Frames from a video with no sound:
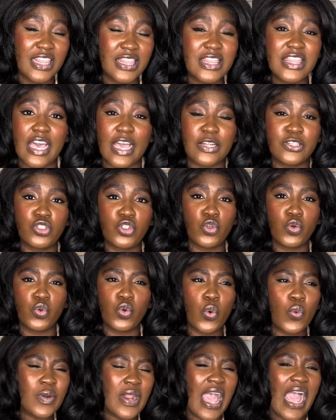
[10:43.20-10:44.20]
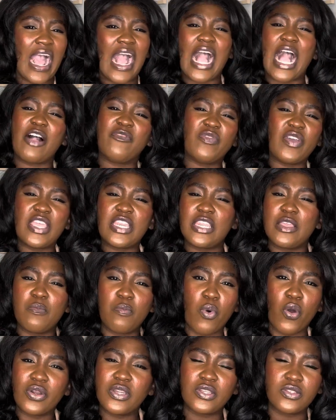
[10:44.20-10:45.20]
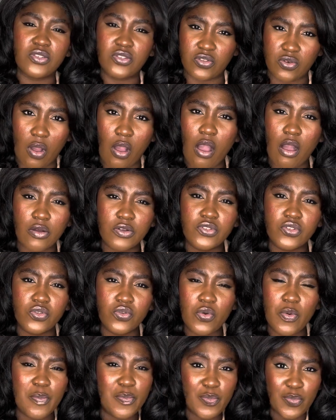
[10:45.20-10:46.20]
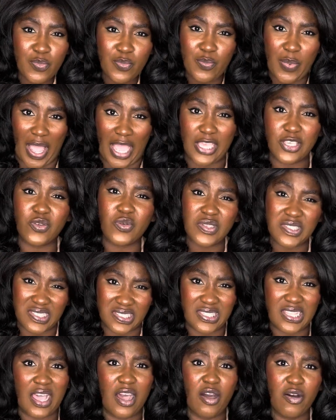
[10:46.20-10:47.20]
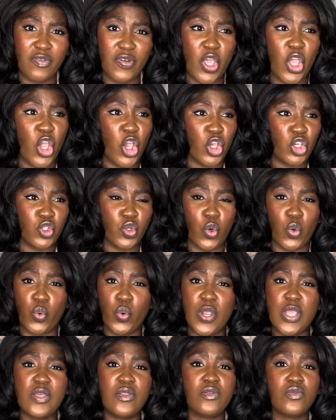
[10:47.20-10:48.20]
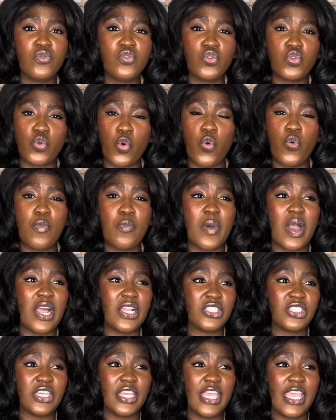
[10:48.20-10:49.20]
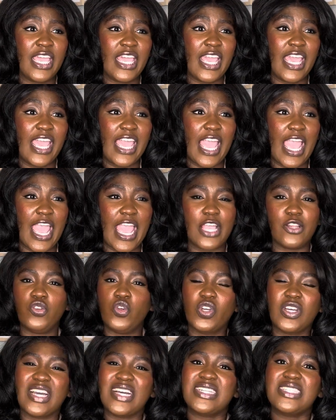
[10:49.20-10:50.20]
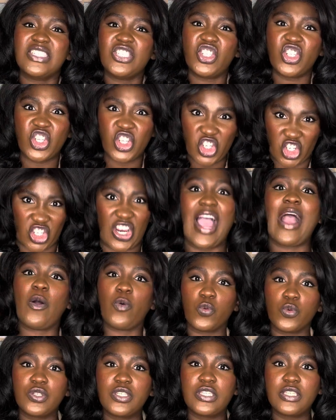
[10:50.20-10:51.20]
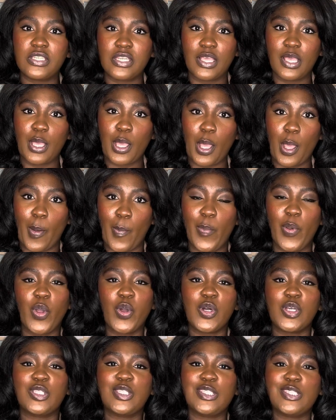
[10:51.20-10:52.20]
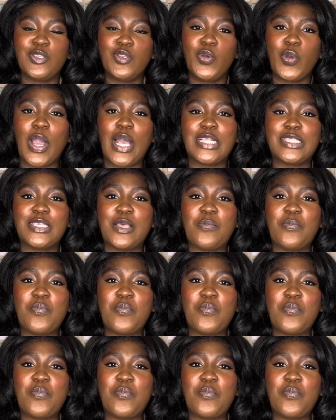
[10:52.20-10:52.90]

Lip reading: That you don't have anybody to talk to by yourself. You're going through so much and you can't shout because you're at